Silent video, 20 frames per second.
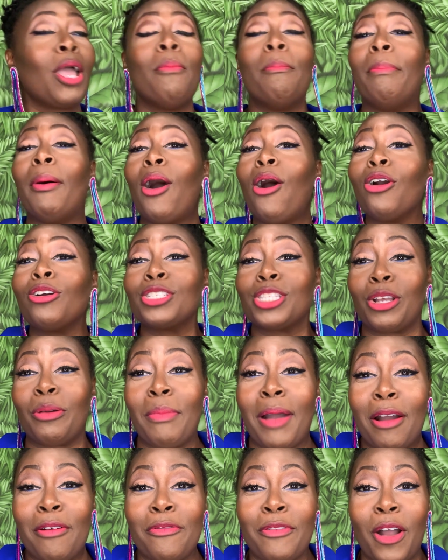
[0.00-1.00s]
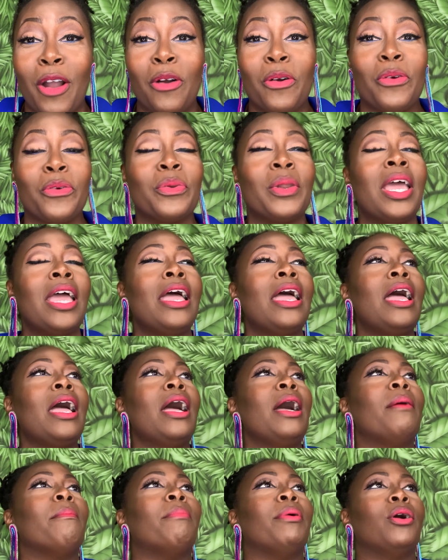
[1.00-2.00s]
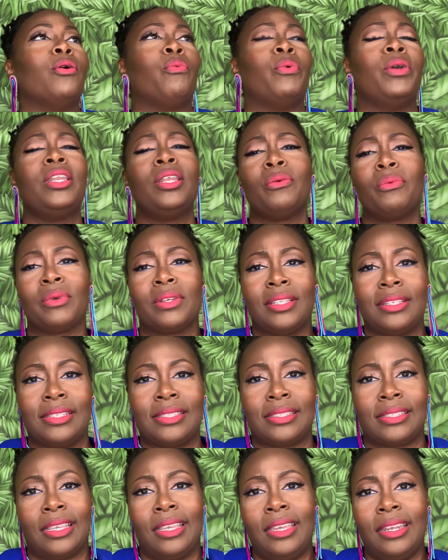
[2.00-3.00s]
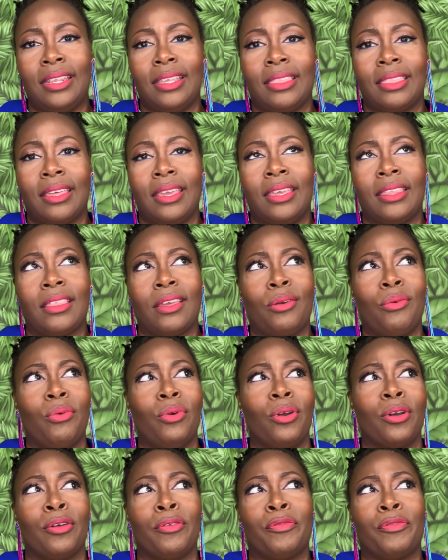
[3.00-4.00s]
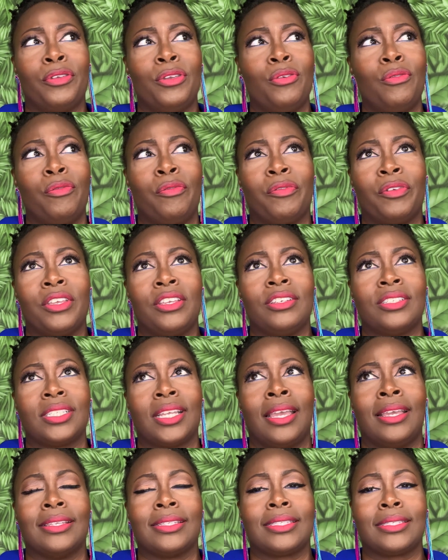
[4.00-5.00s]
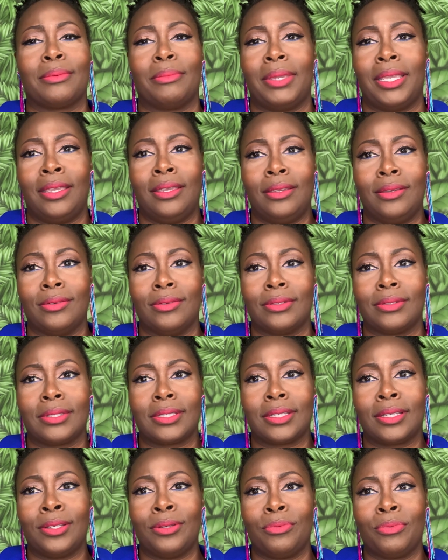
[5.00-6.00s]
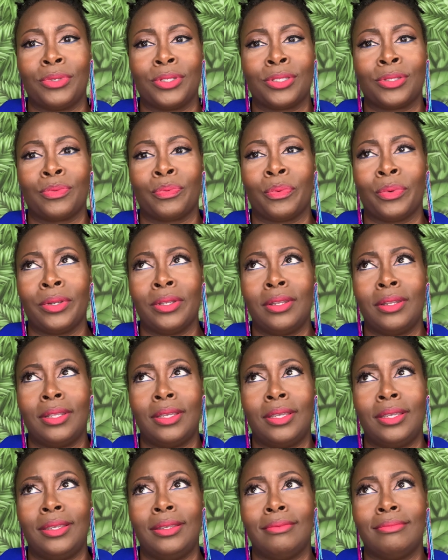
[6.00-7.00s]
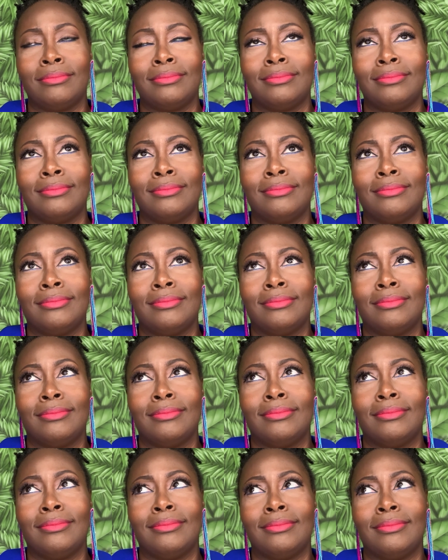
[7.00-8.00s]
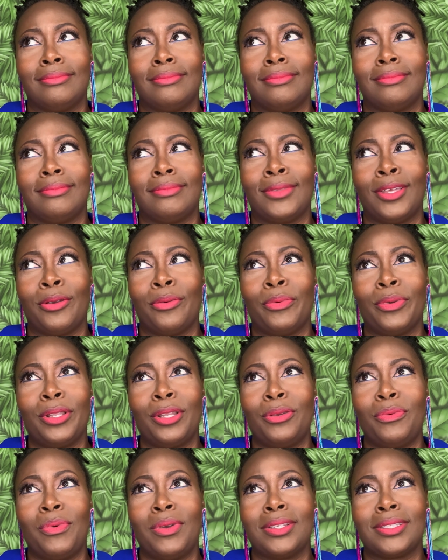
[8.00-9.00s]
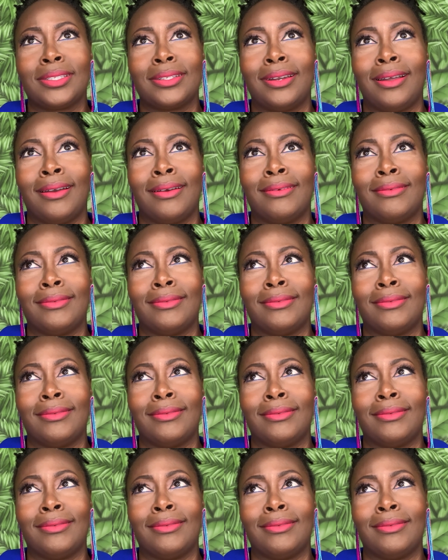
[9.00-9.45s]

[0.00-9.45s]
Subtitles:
bars on my phone. But we didn't really see anything. There were a few fish and some eels. It was really, there really wasn't